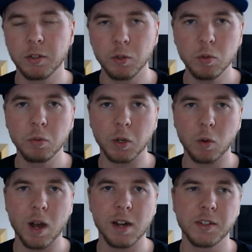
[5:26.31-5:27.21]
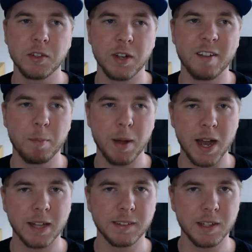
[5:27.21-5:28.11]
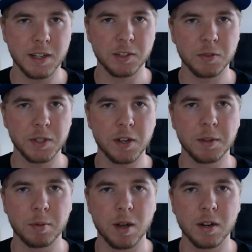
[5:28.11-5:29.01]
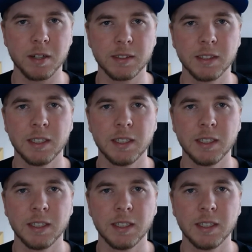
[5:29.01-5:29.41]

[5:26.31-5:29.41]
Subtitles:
Google requires that you have past history on the product